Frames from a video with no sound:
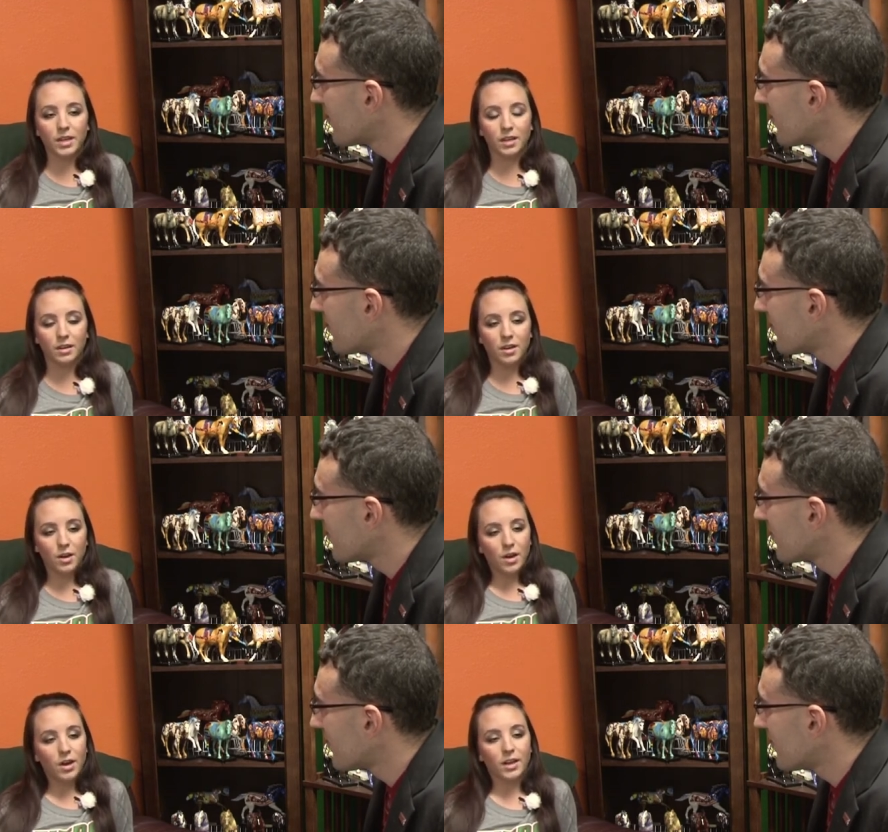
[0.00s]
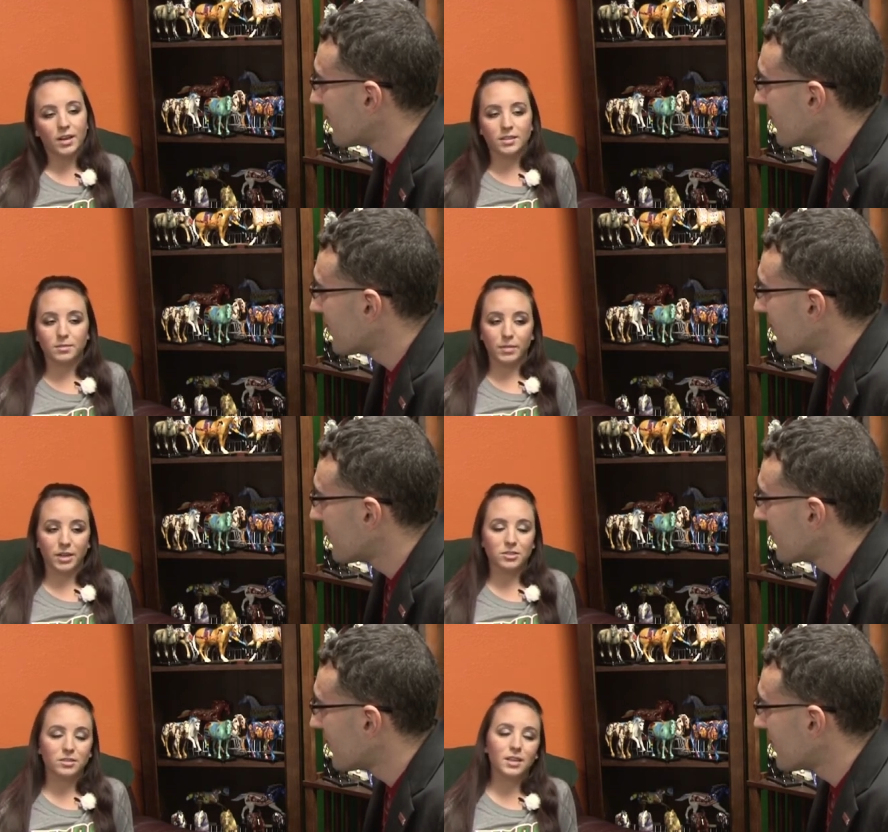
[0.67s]
Speaker 1: can get some
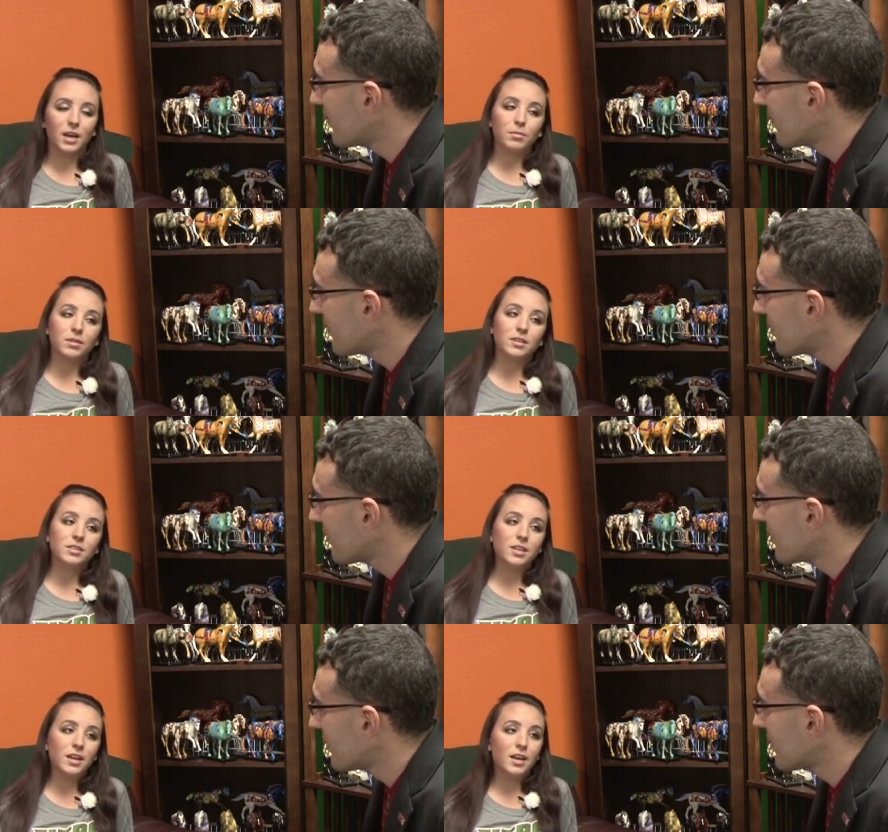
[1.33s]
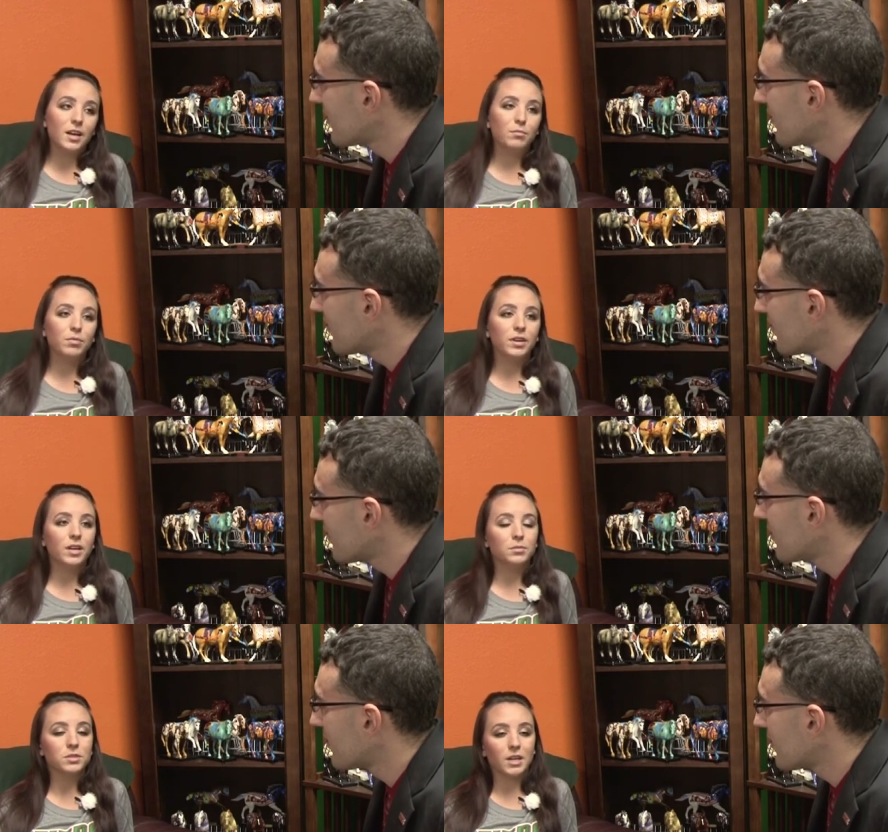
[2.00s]
extra time in the gym,
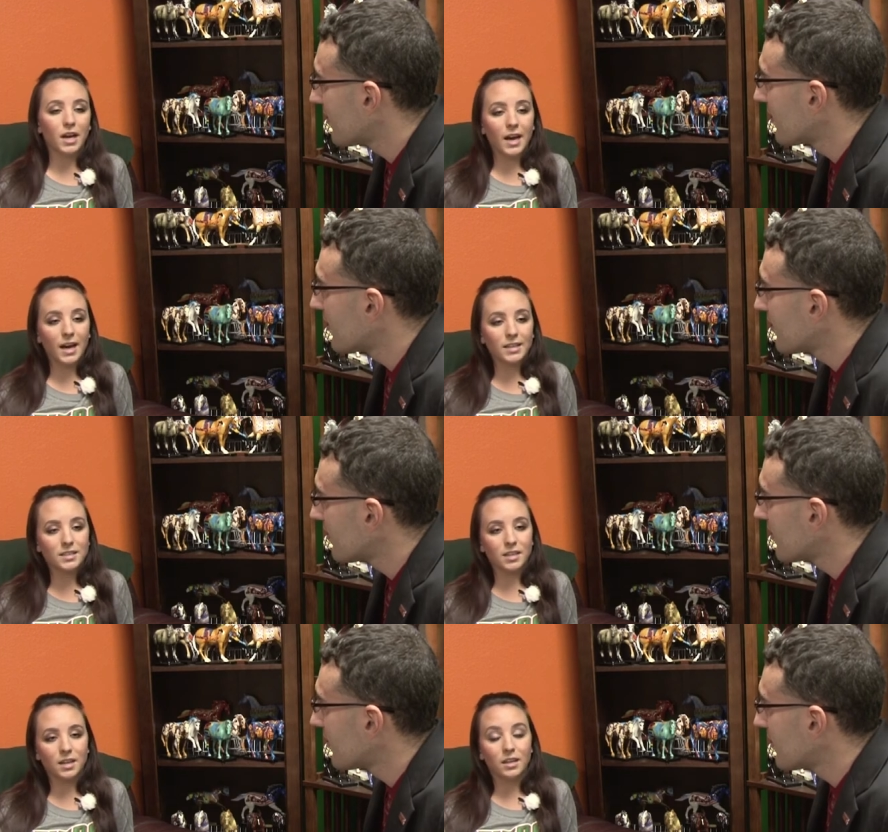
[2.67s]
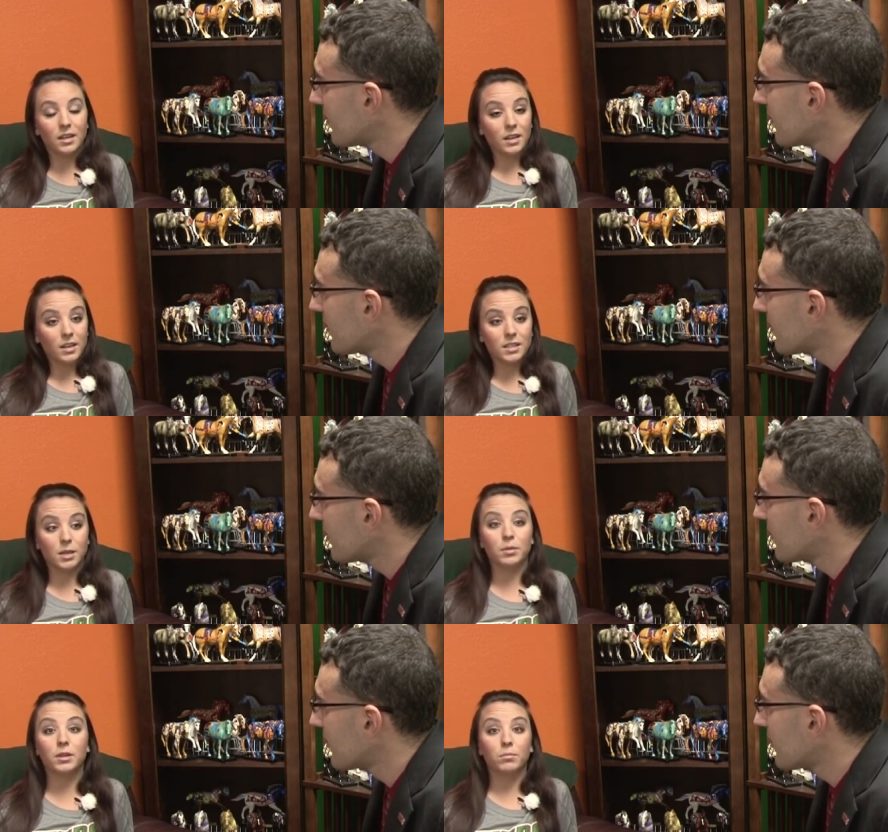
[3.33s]
put up shots. Uh,
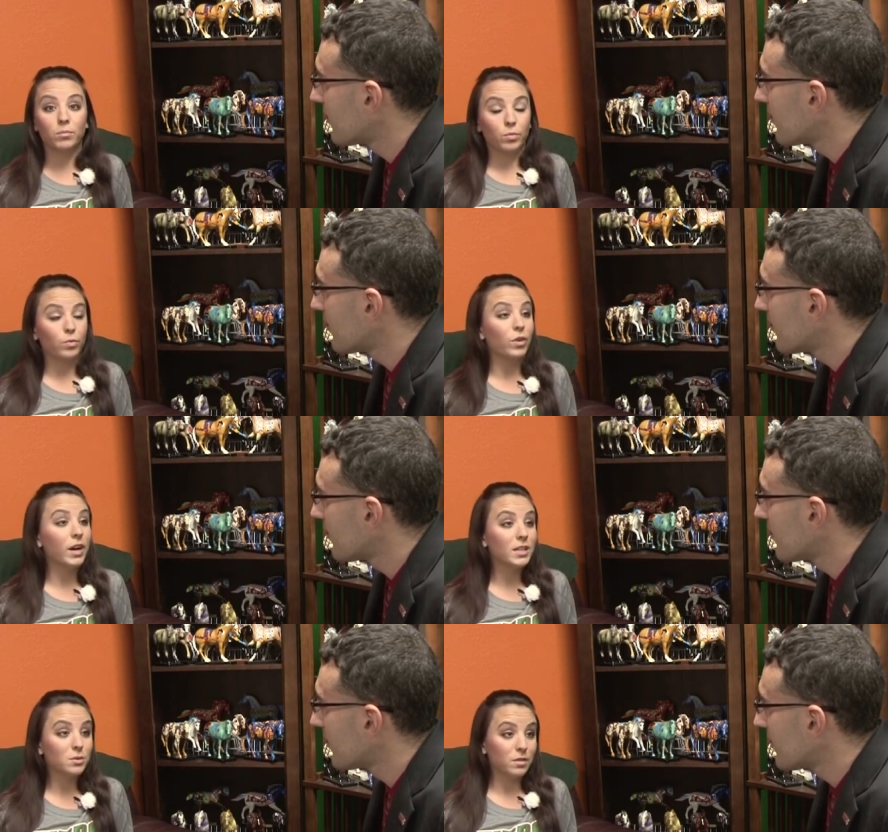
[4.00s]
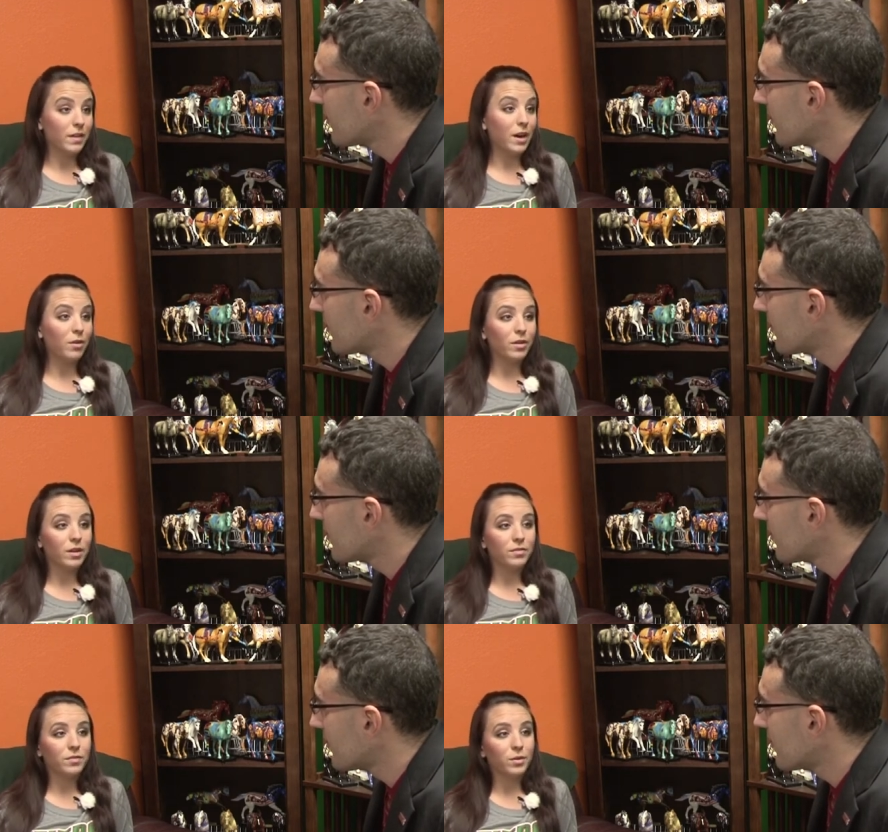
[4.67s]
Some of them rest. We've had a
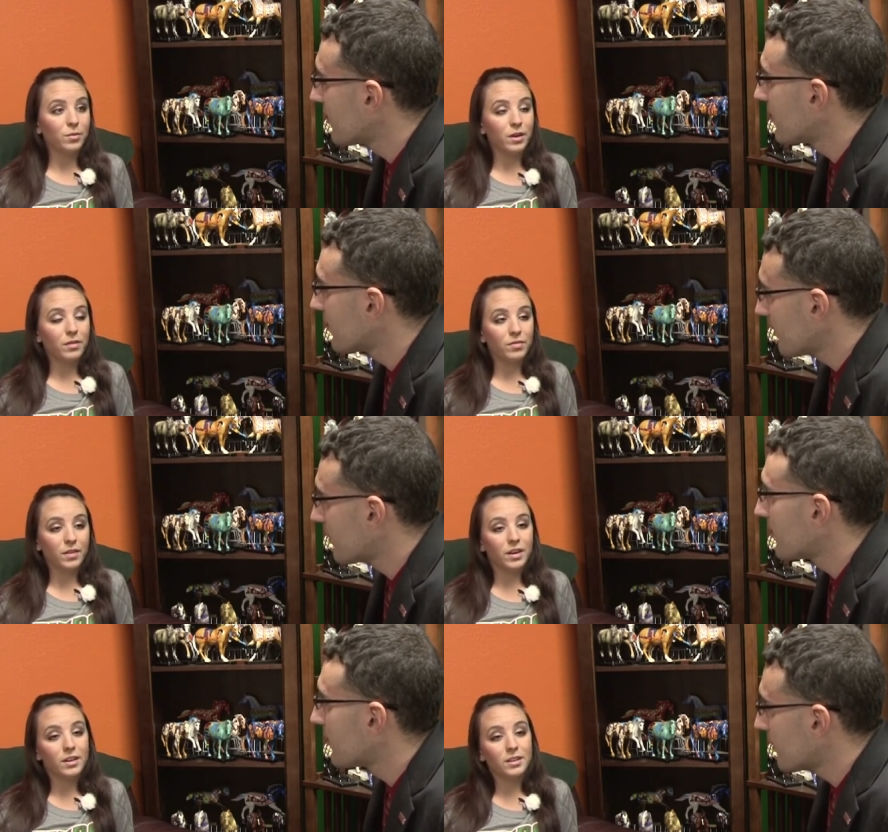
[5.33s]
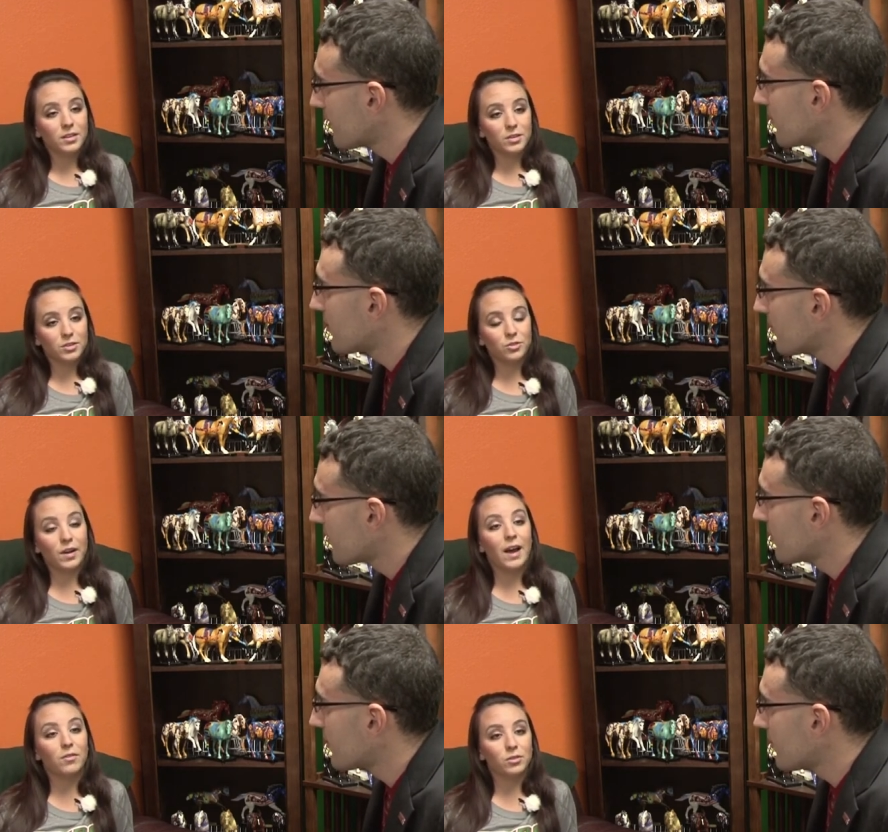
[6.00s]
rough, a rough uh,
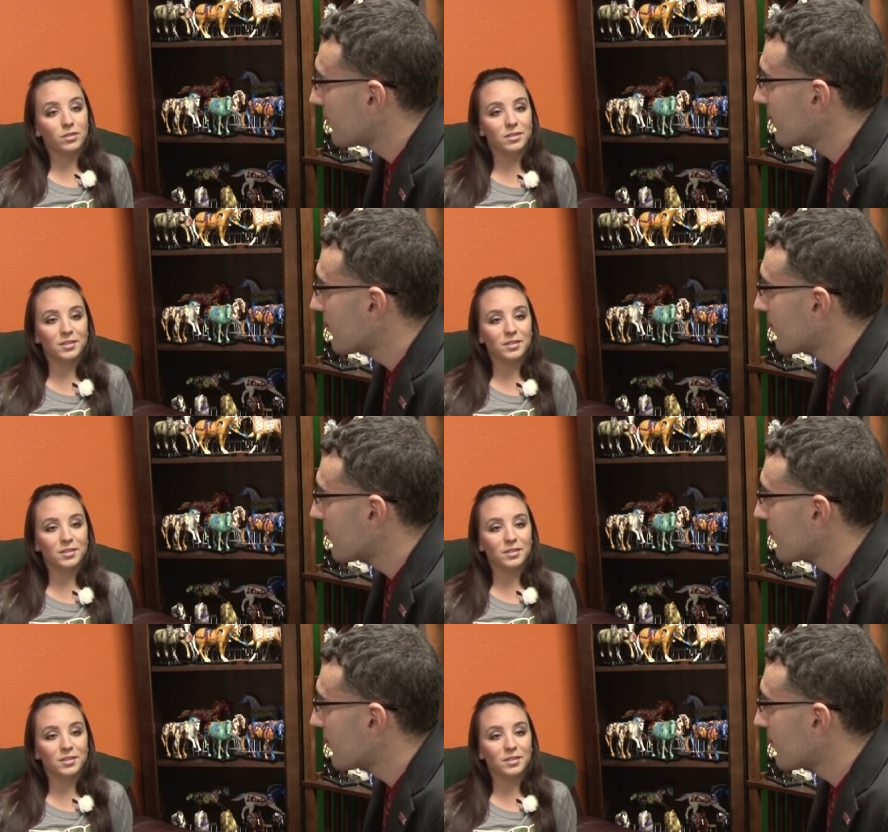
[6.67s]
travel